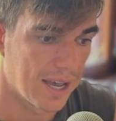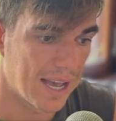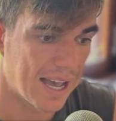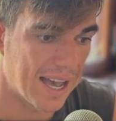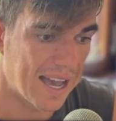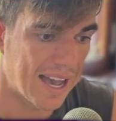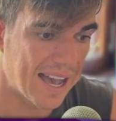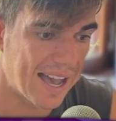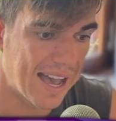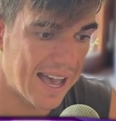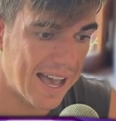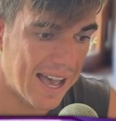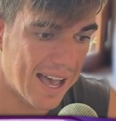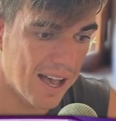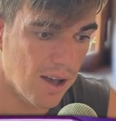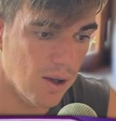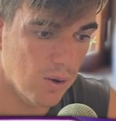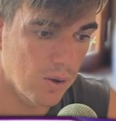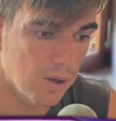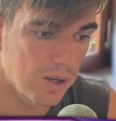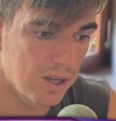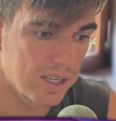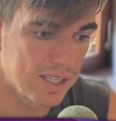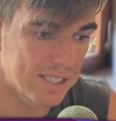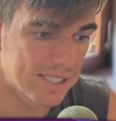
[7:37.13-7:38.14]

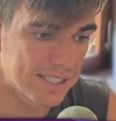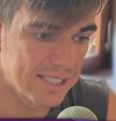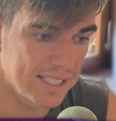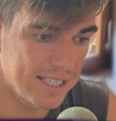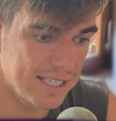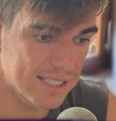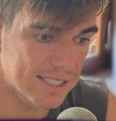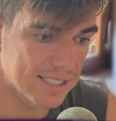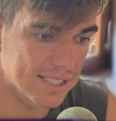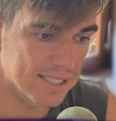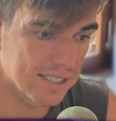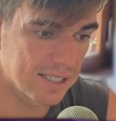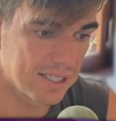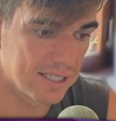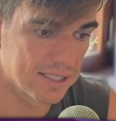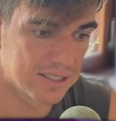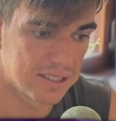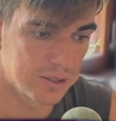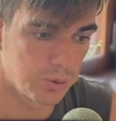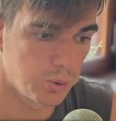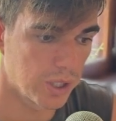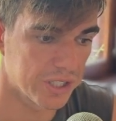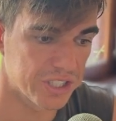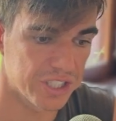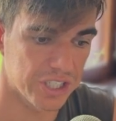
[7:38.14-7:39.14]
how is this?
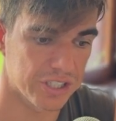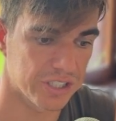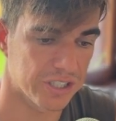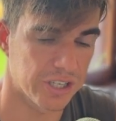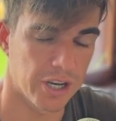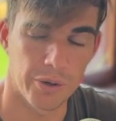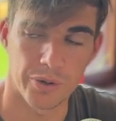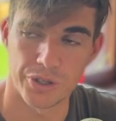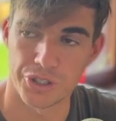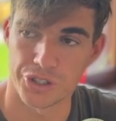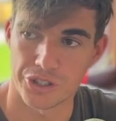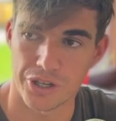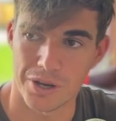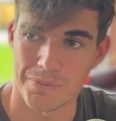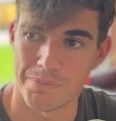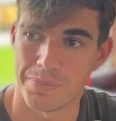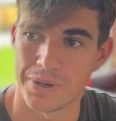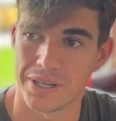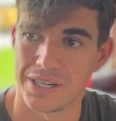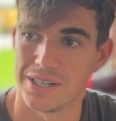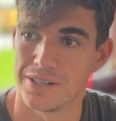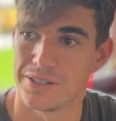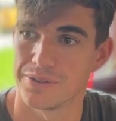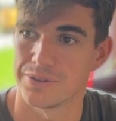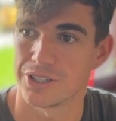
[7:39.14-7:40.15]
Do I just go and jump
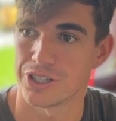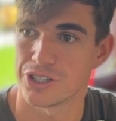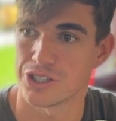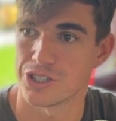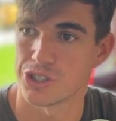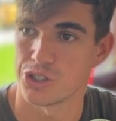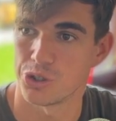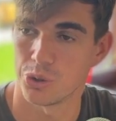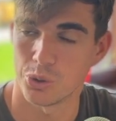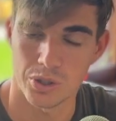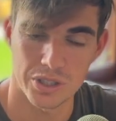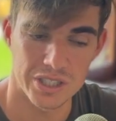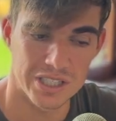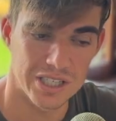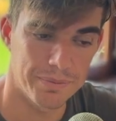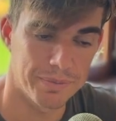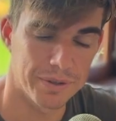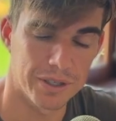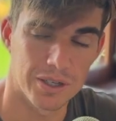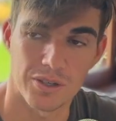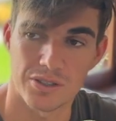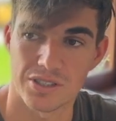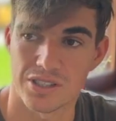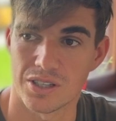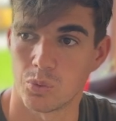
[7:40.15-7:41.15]
in and just short it
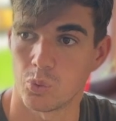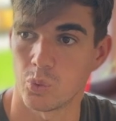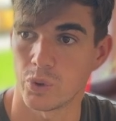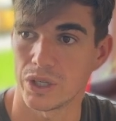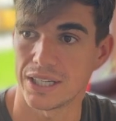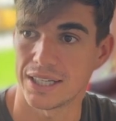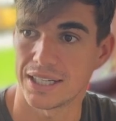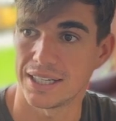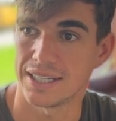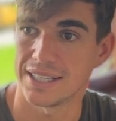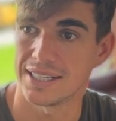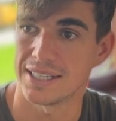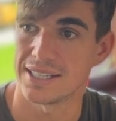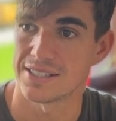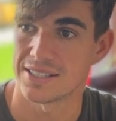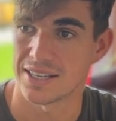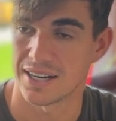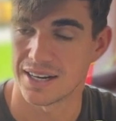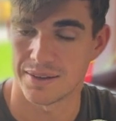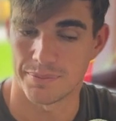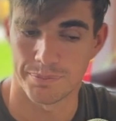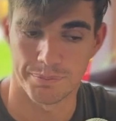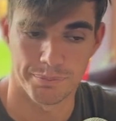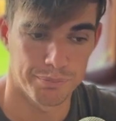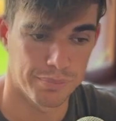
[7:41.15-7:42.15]
because the weekly is
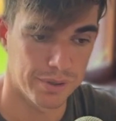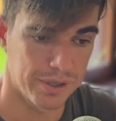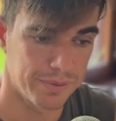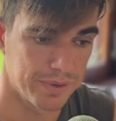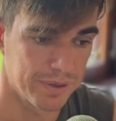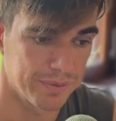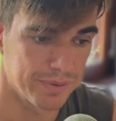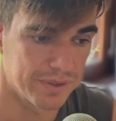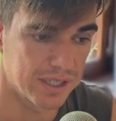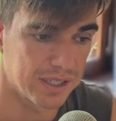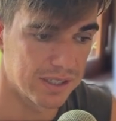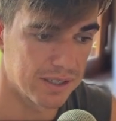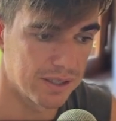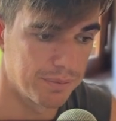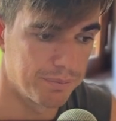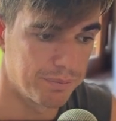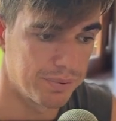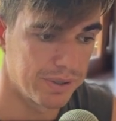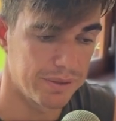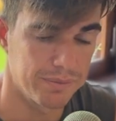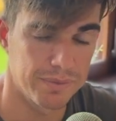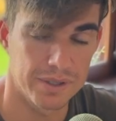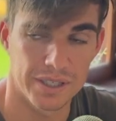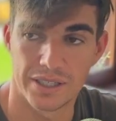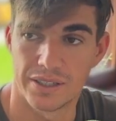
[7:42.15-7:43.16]
at
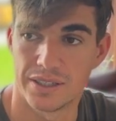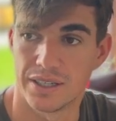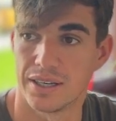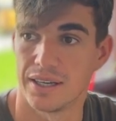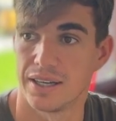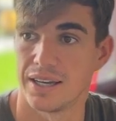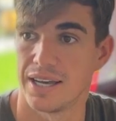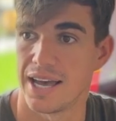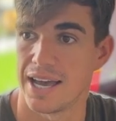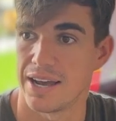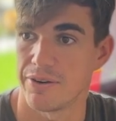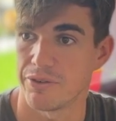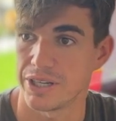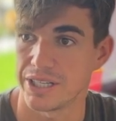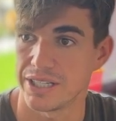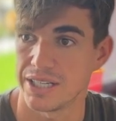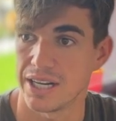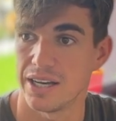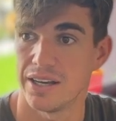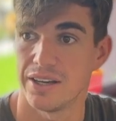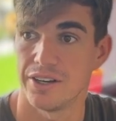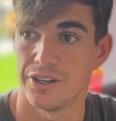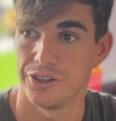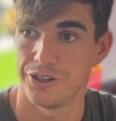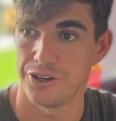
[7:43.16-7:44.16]
premium
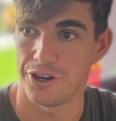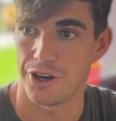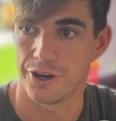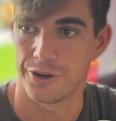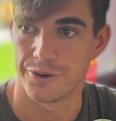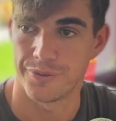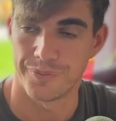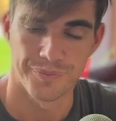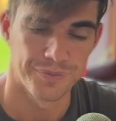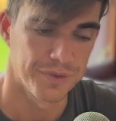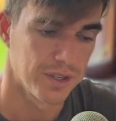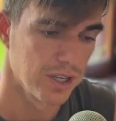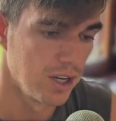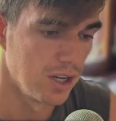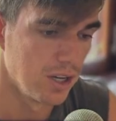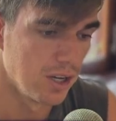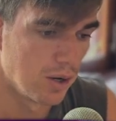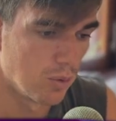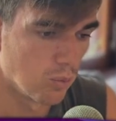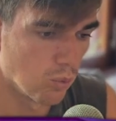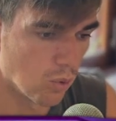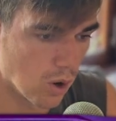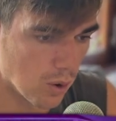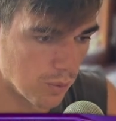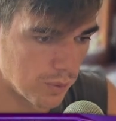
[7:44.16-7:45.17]
arena? No.
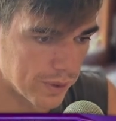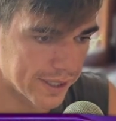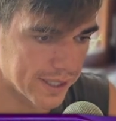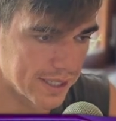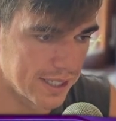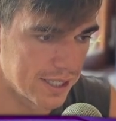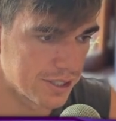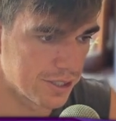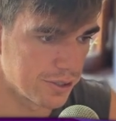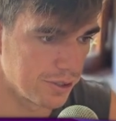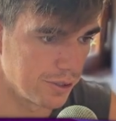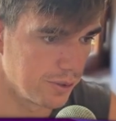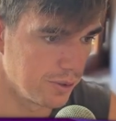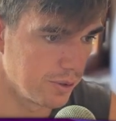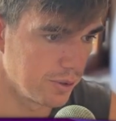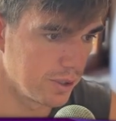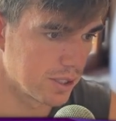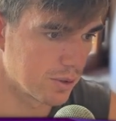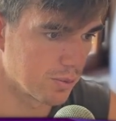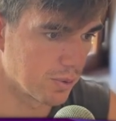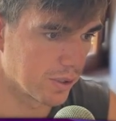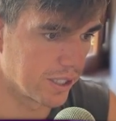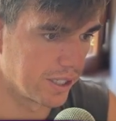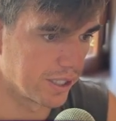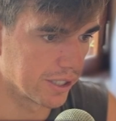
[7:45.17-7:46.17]
What we're going to do
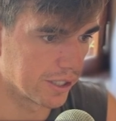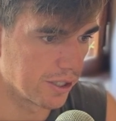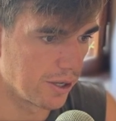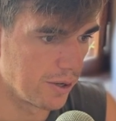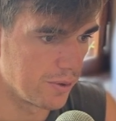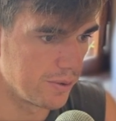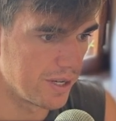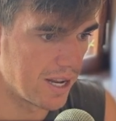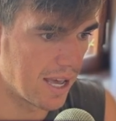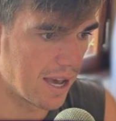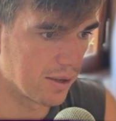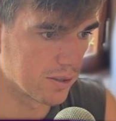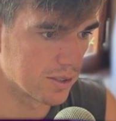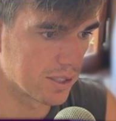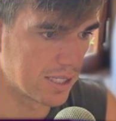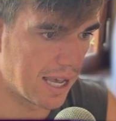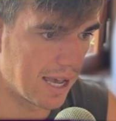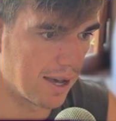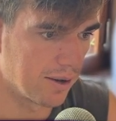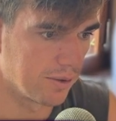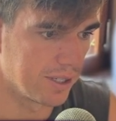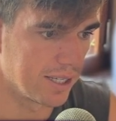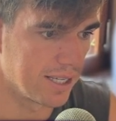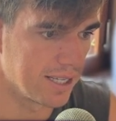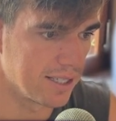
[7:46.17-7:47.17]
is we're going to go now
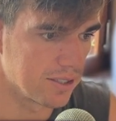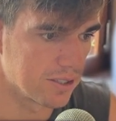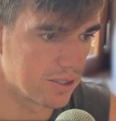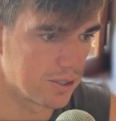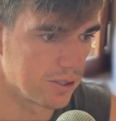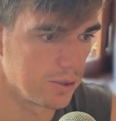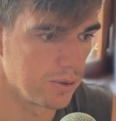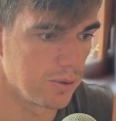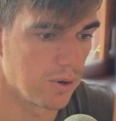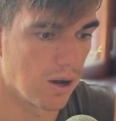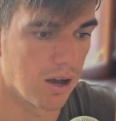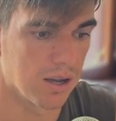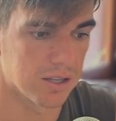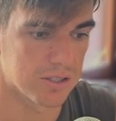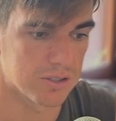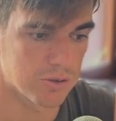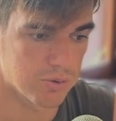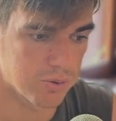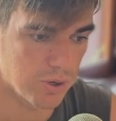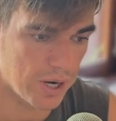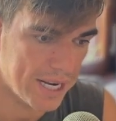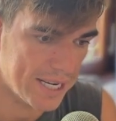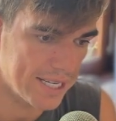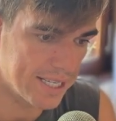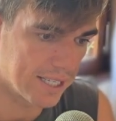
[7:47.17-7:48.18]
down into our
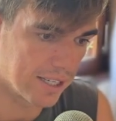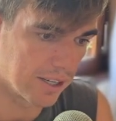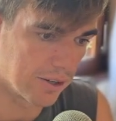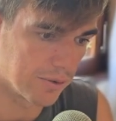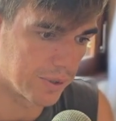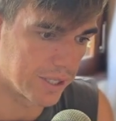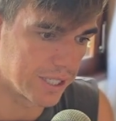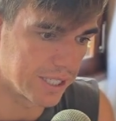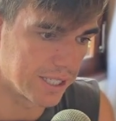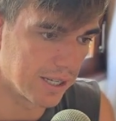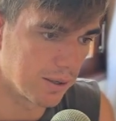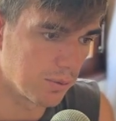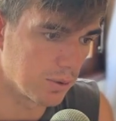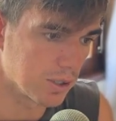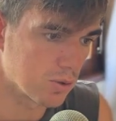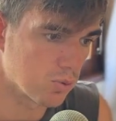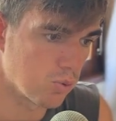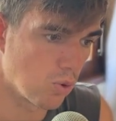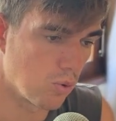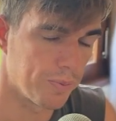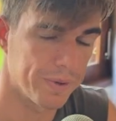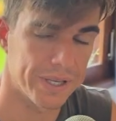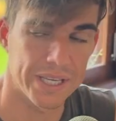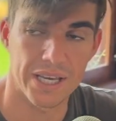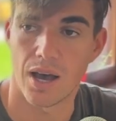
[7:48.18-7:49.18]
trading arena, which
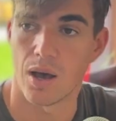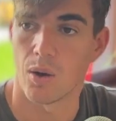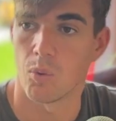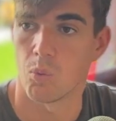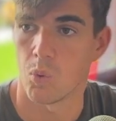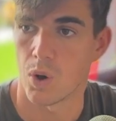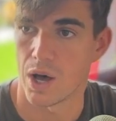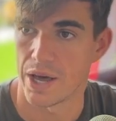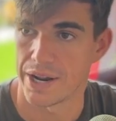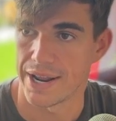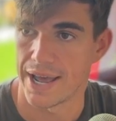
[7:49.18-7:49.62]
will be our 1